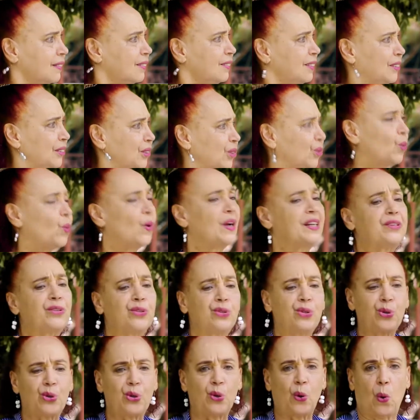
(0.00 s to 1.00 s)
You want
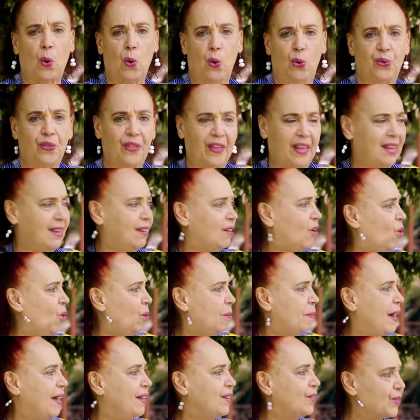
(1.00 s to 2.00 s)
to do your own thing
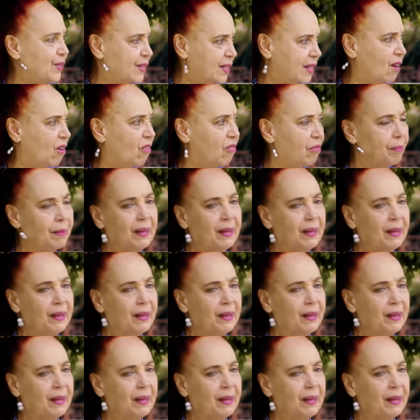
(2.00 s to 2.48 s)
all by yourself.